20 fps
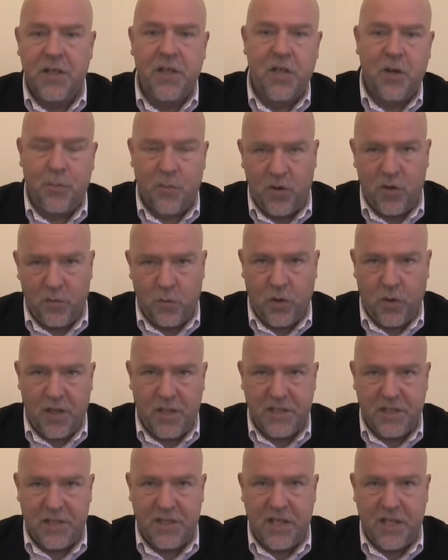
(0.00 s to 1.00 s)
a number of
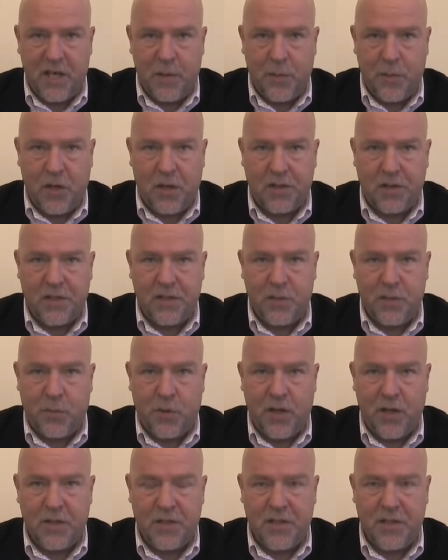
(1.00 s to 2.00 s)
ways to take part in the
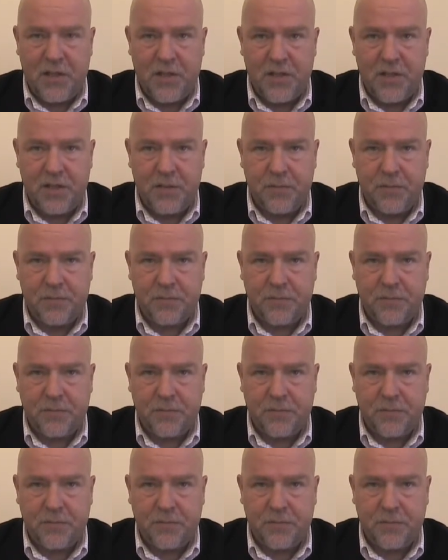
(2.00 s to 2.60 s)
process.